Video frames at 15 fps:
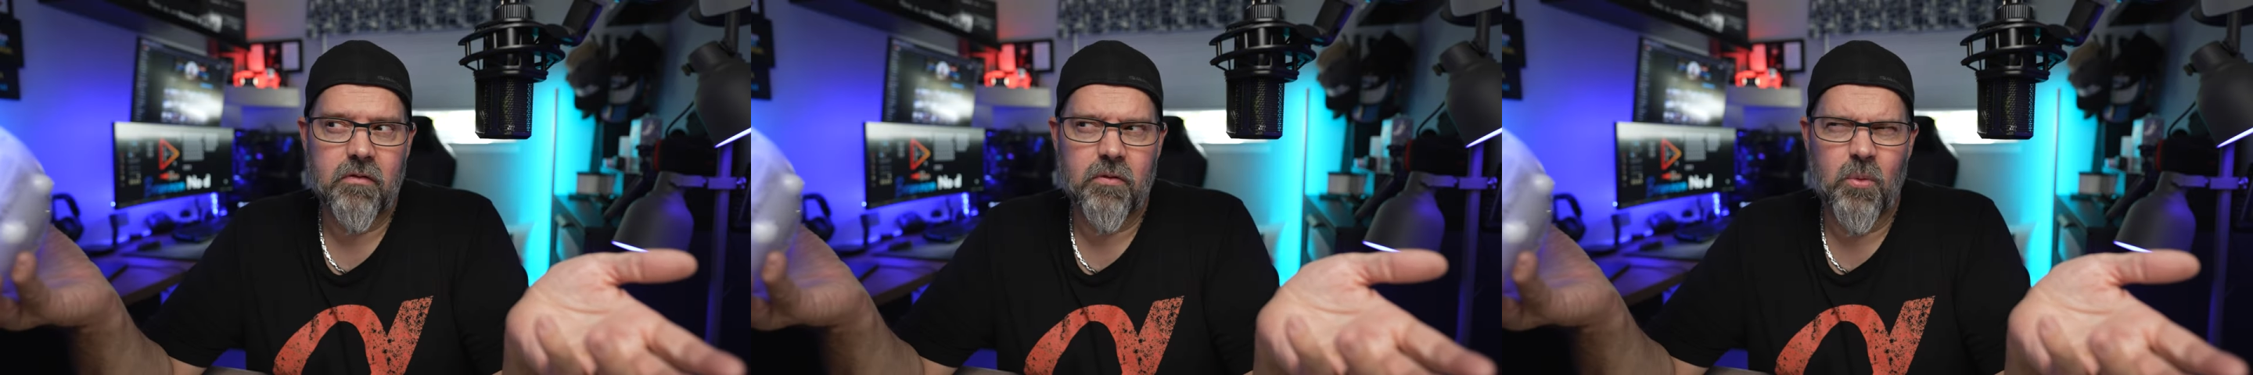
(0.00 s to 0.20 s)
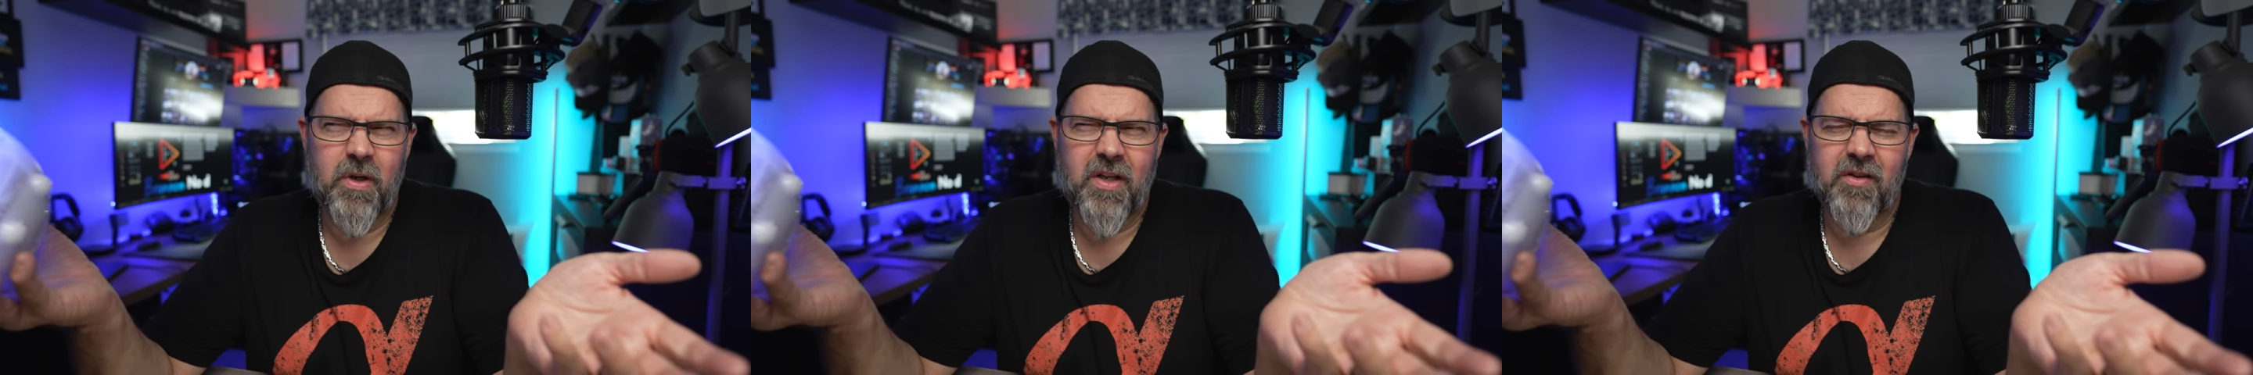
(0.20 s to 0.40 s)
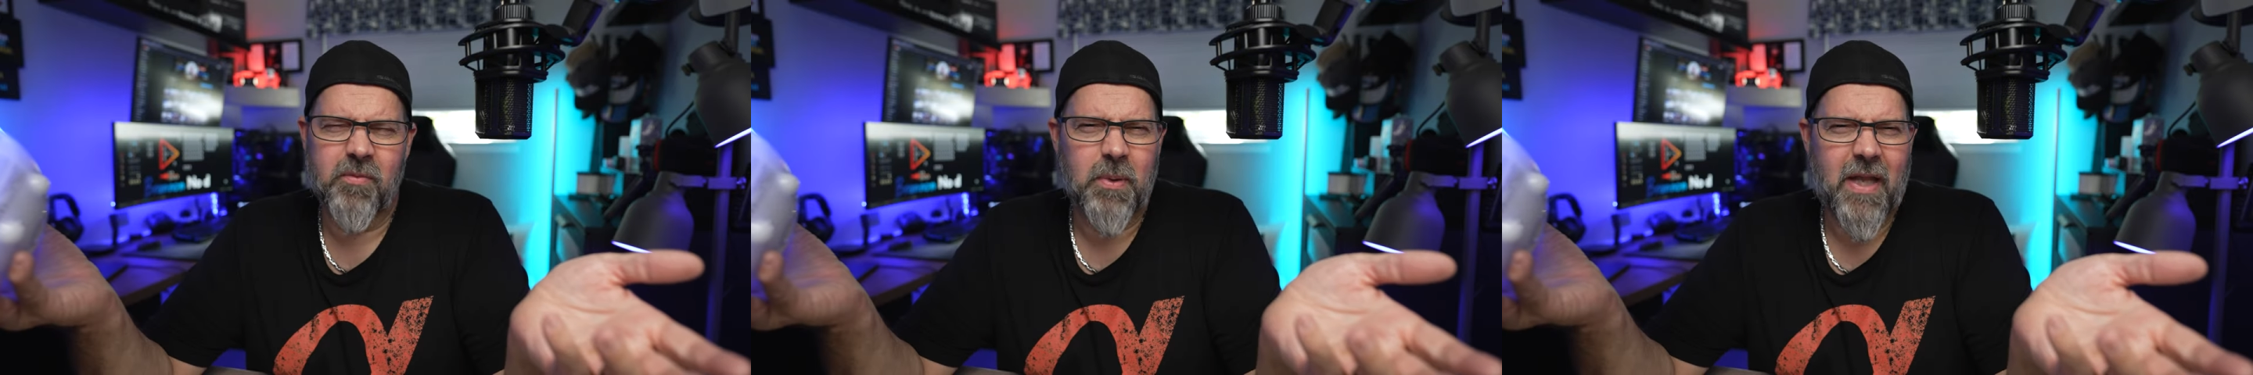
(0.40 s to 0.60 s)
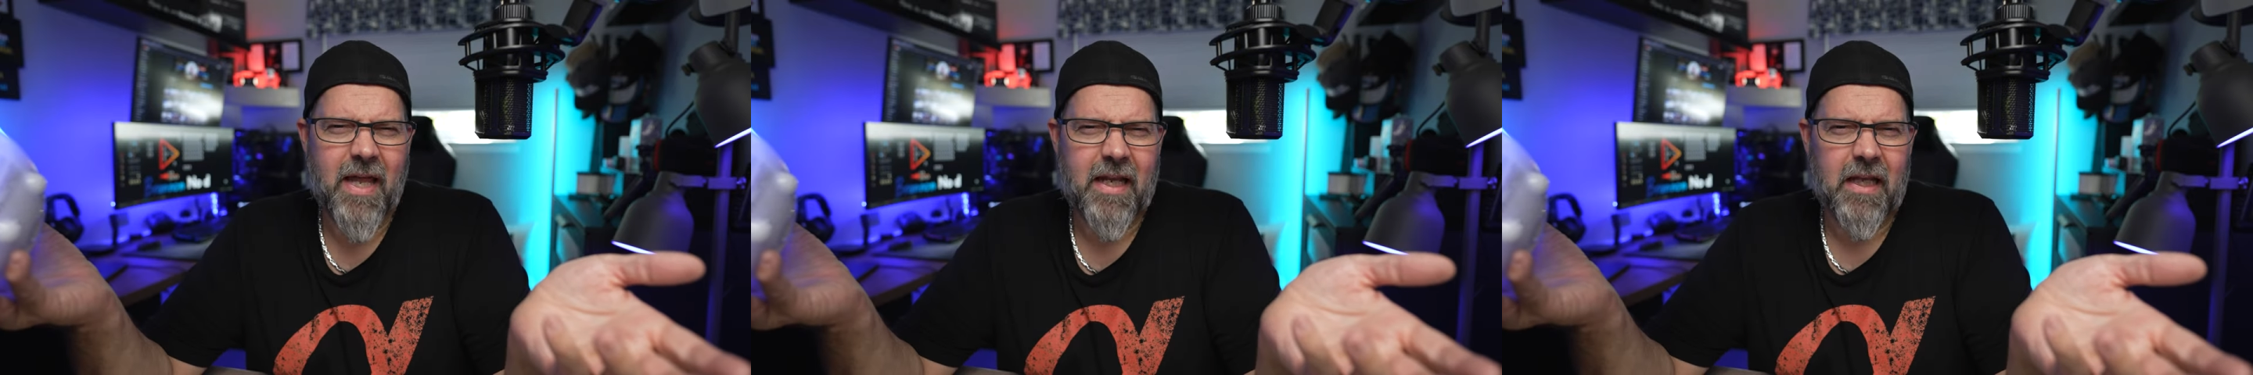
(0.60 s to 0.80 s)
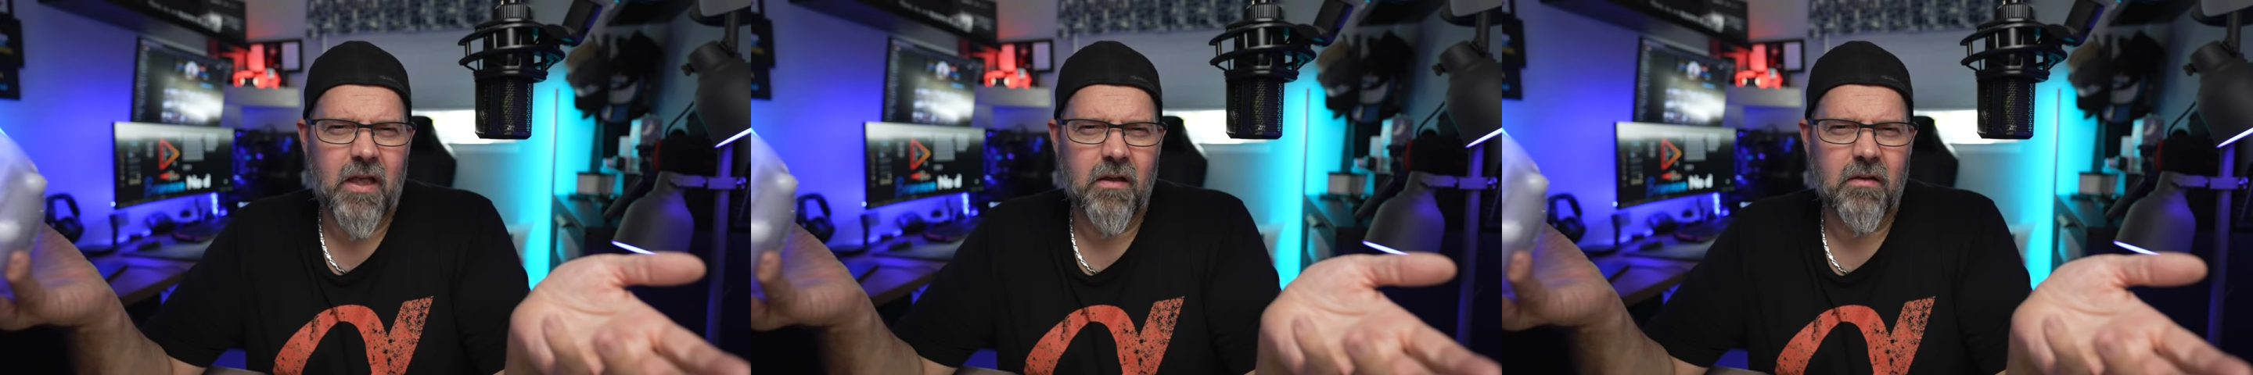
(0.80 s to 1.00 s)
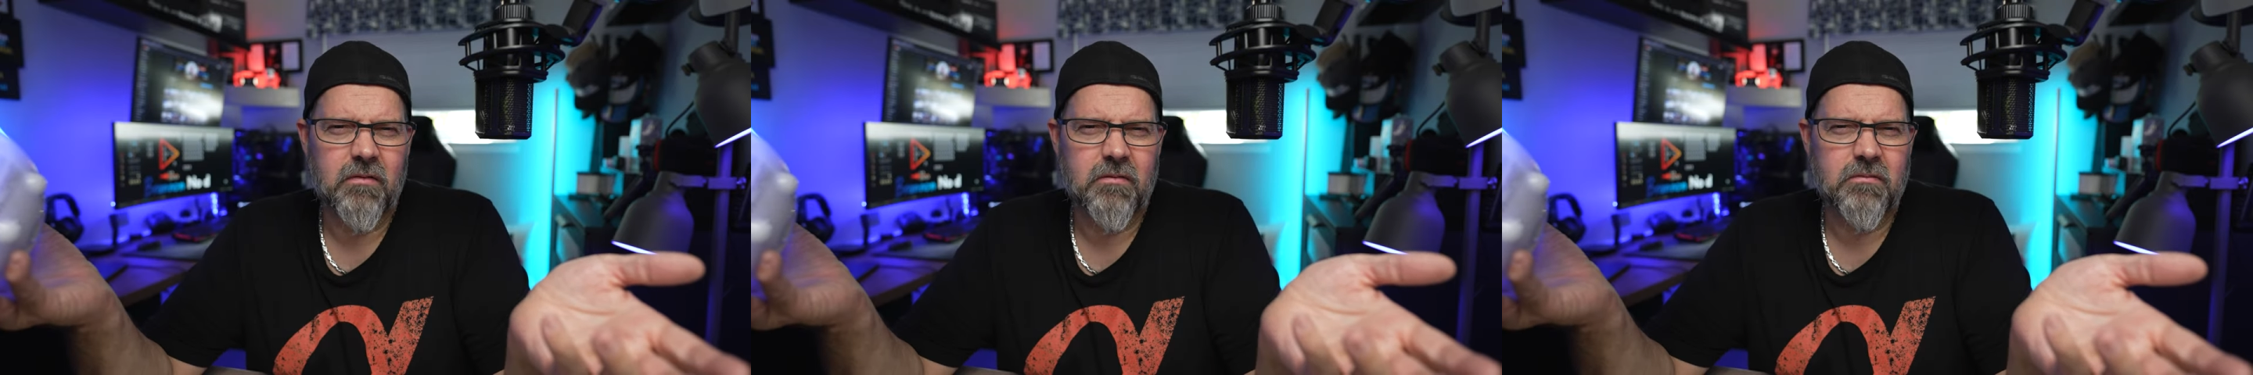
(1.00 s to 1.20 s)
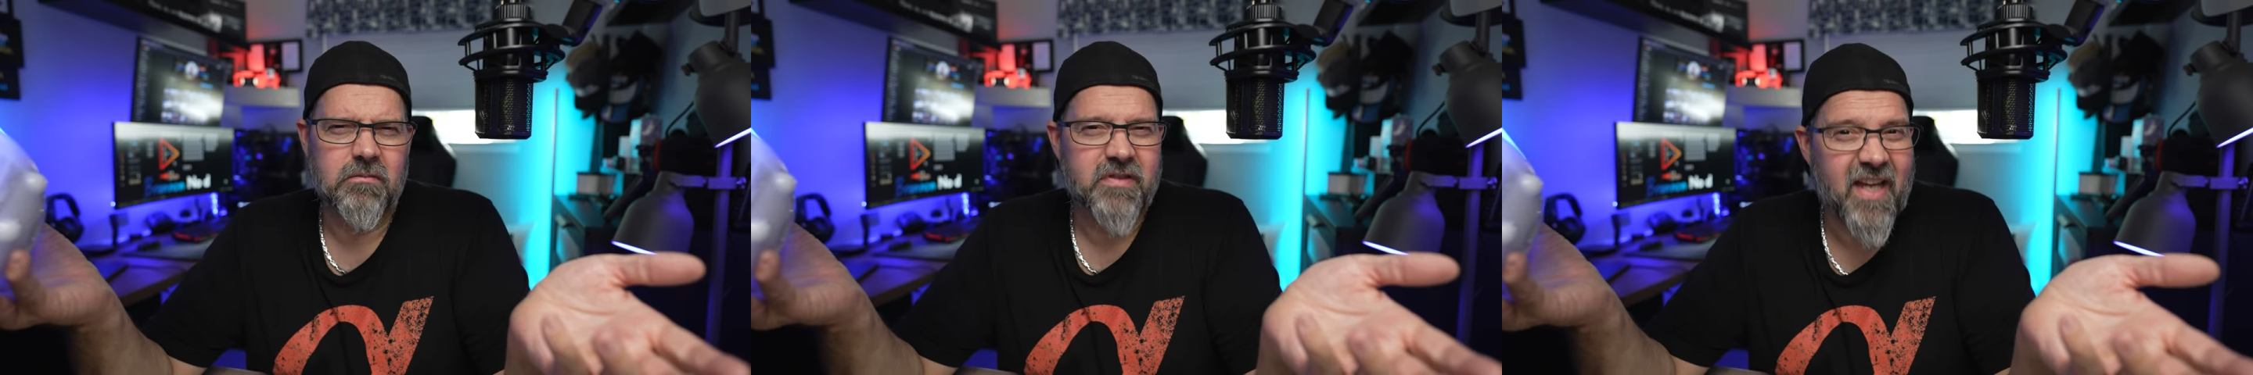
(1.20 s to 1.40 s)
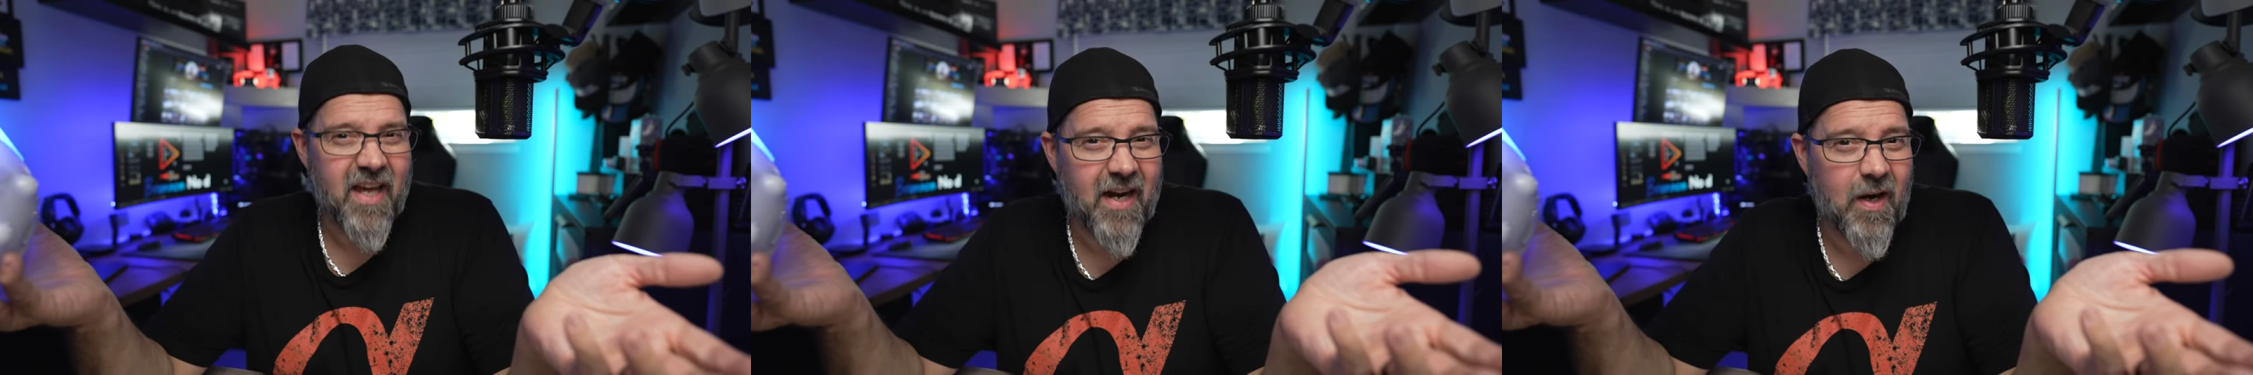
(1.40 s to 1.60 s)
So what is plenty?
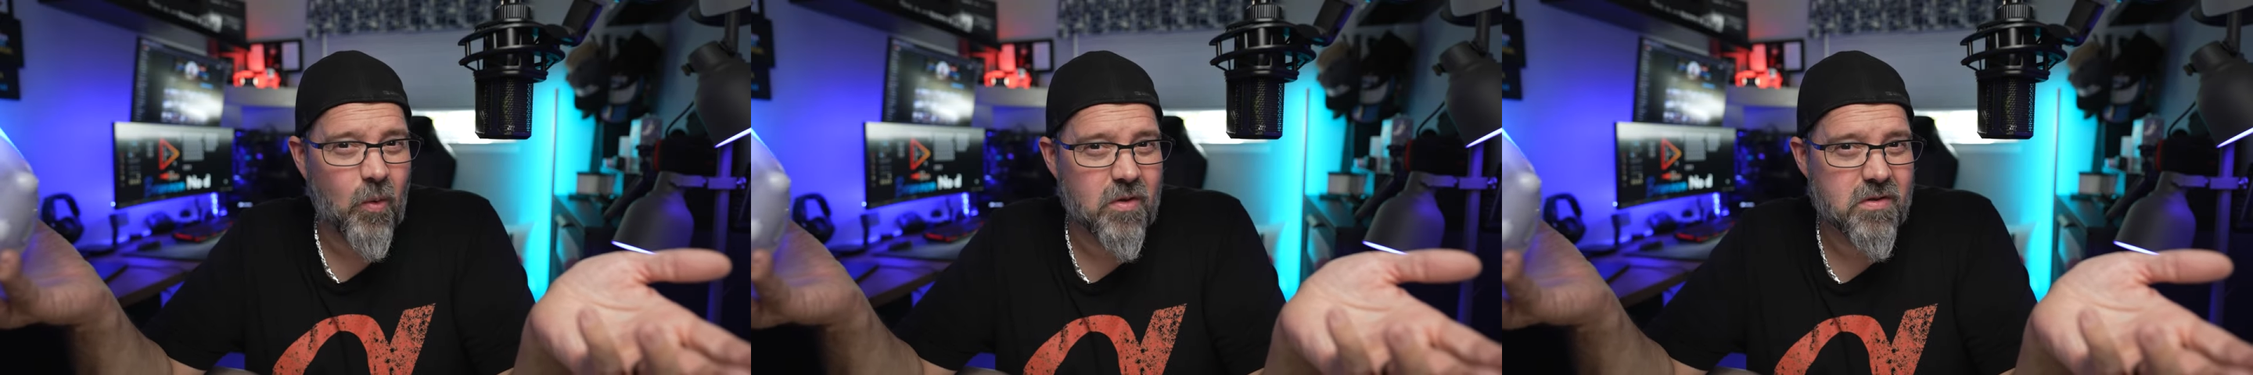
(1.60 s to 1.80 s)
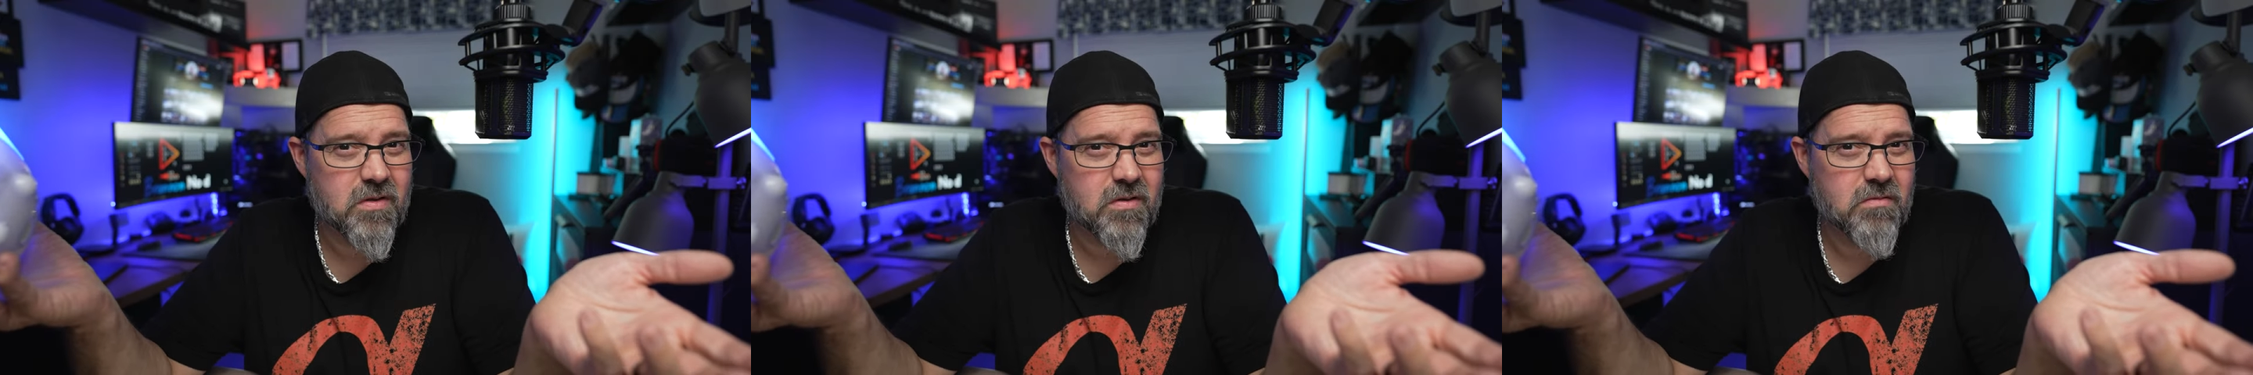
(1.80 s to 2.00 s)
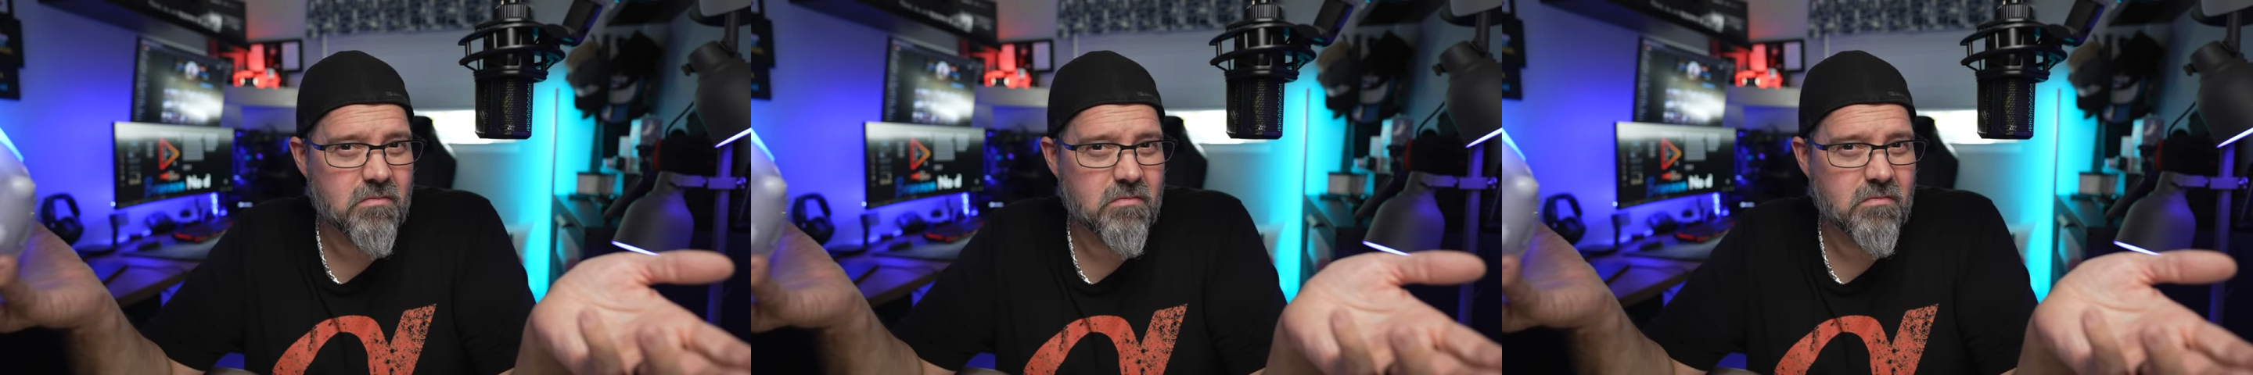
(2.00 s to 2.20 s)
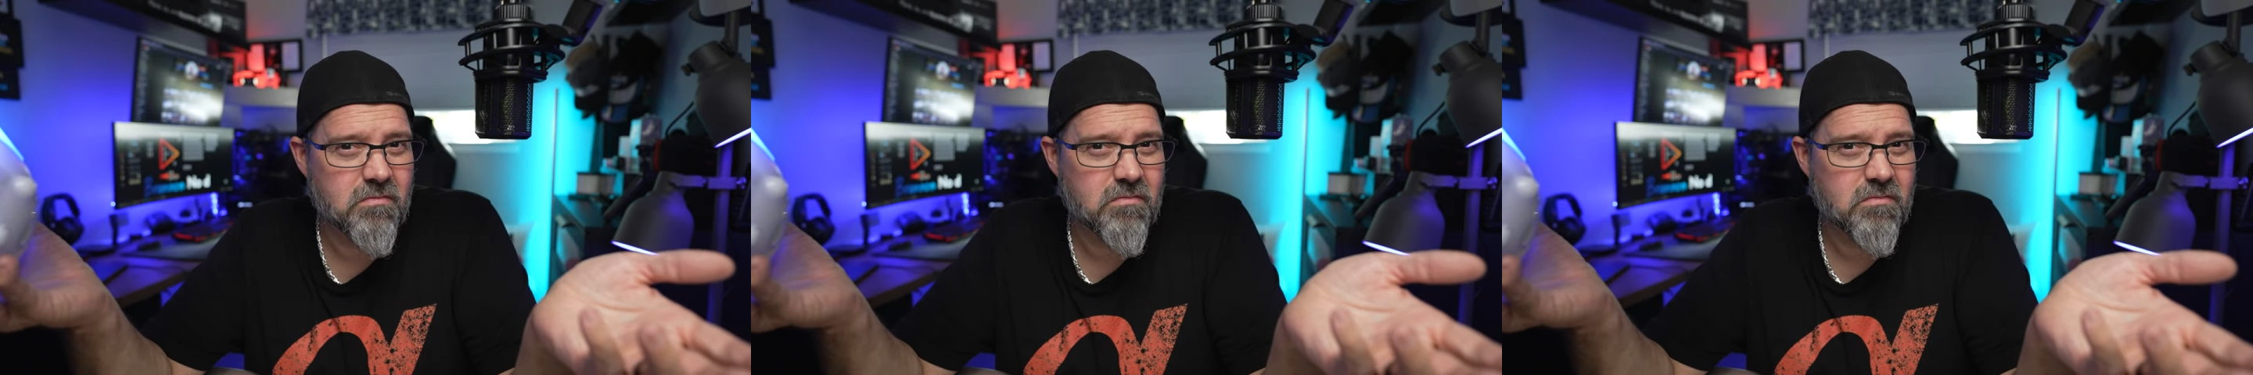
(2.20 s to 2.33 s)
ten hours?